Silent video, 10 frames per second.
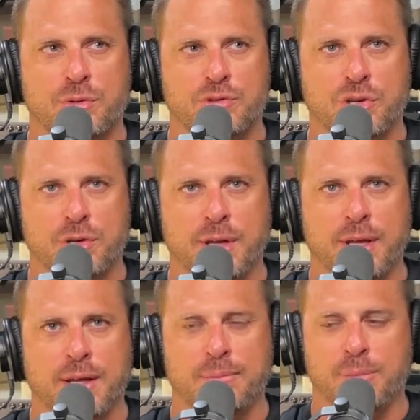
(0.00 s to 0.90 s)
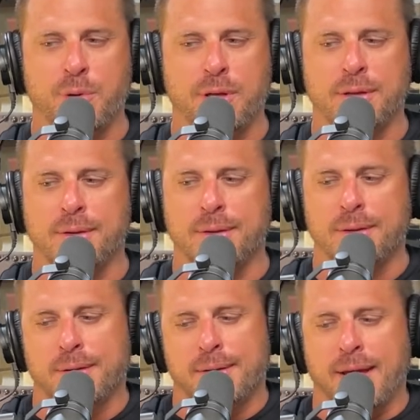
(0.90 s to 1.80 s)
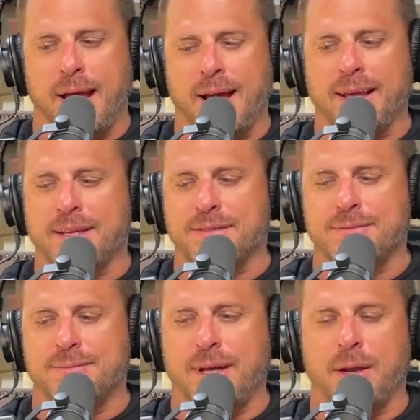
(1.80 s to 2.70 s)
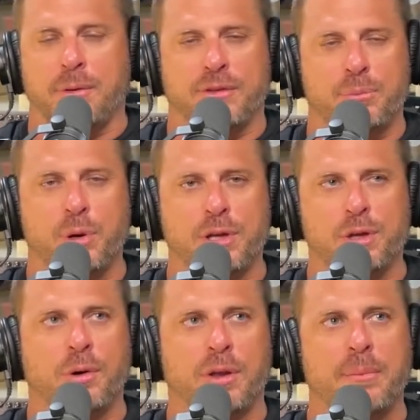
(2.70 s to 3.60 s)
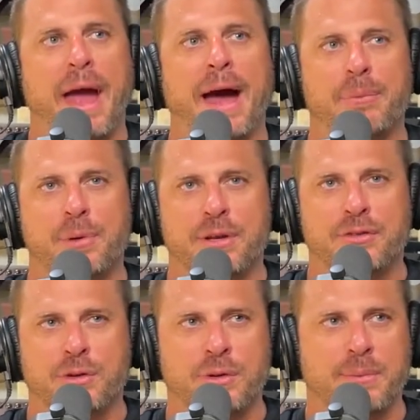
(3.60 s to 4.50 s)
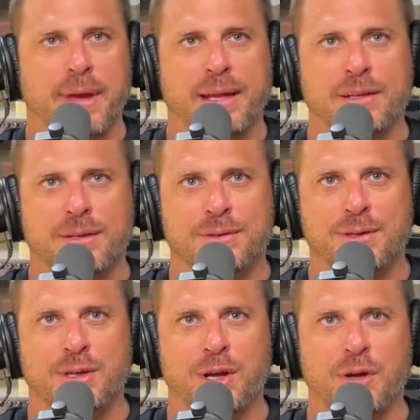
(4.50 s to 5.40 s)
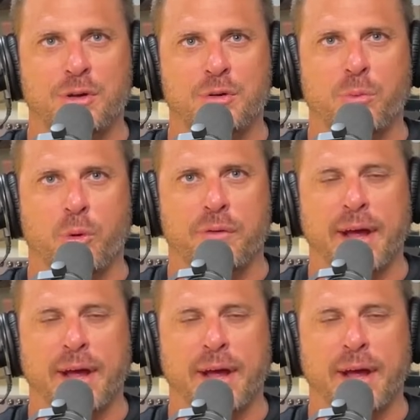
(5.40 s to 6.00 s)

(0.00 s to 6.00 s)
journey and putting, I guess, I don't want to say putting you on the map, but it certainly made, you more of a